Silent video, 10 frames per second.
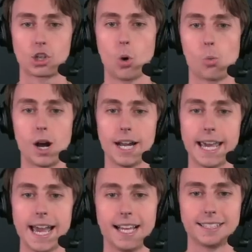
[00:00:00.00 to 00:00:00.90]
Kwon
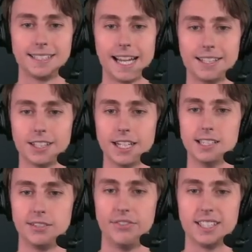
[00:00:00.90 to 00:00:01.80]
Alexander
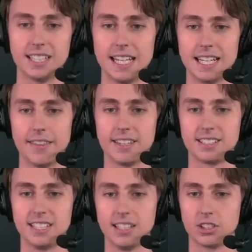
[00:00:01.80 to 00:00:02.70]
is visiting the
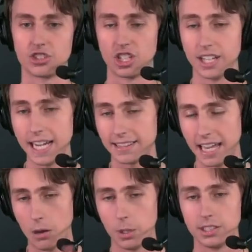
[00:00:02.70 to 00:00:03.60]
Steelers tonight.
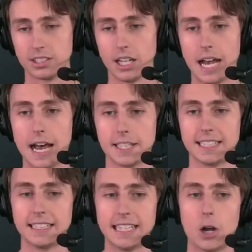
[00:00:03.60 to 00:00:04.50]
That was
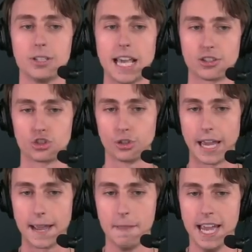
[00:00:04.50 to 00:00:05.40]
sent out
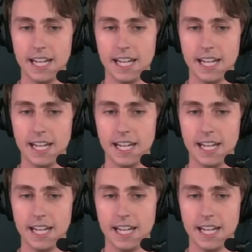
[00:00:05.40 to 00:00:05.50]
yesterday. And